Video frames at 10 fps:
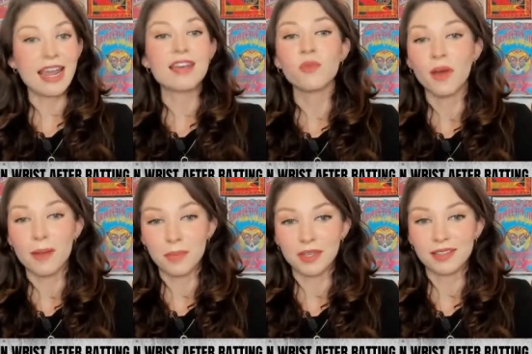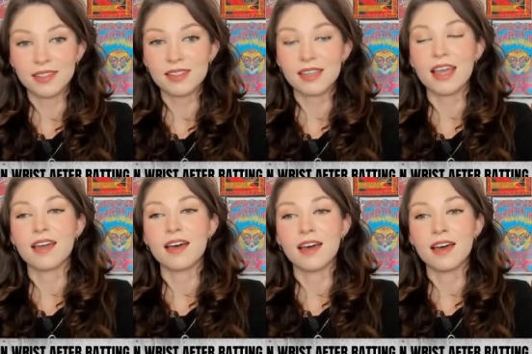and weapons.
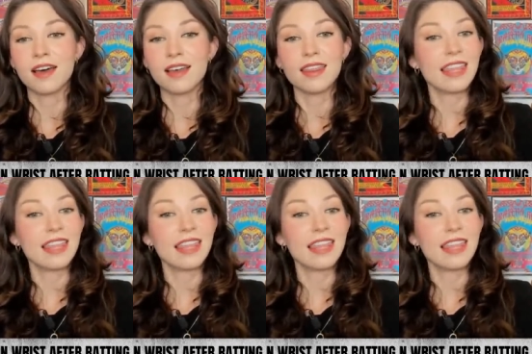Uh,